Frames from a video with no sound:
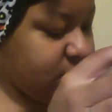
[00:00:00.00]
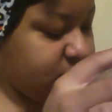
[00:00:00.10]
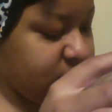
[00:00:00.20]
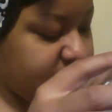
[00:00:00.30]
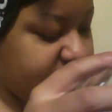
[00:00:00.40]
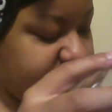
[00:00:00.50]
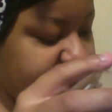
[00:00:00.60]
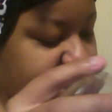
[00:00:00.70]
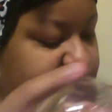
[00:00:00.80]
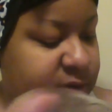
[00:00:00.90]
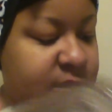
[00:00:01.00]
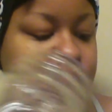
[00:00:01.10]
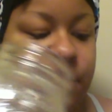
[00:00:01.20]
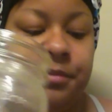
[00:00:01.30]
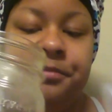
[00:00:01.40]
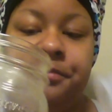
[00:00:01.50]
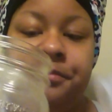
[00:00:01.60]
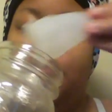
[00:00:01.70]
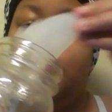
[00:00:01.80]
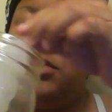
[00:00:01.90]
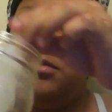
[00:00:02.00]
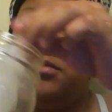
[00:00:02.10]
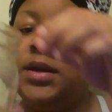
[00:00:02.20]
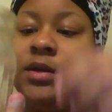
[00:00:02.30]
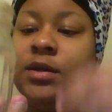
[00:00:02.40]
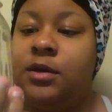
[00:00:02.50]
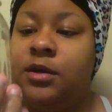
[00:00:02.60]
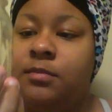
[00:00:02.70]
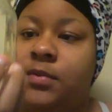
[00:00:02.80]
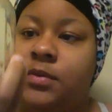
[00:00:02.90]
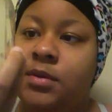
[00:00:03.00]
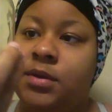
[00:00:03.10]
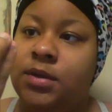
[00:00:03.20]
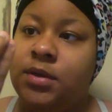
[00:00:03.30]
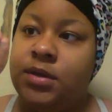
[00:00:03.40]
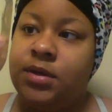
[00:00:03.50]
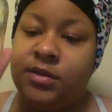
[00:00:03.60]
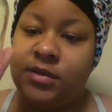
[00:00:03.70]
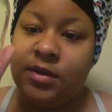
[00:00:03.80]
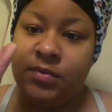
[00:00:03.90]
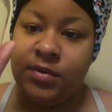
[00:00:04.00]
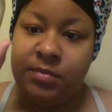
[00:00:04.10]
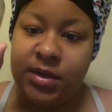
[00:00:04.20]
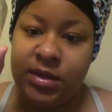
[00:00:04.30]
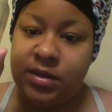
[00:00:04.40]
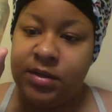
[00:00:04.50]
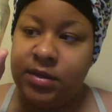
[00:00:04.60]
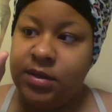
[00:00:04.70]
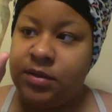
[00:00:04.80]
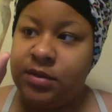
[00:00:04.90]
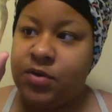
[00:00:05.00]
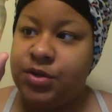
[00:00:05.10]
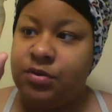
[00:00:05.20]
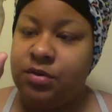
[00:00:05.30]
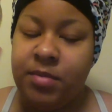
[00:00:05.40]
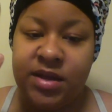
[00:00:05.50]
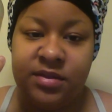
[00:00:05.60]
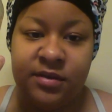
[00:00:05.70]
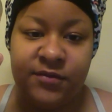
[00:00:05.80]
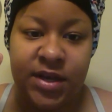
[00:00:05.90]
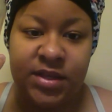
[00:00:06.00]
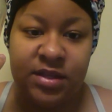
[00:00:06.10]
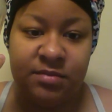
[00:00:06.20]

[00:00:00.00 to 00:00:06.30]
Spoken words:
Like I said, Love Your Body cup is like really big, and so I do it by itself for like 10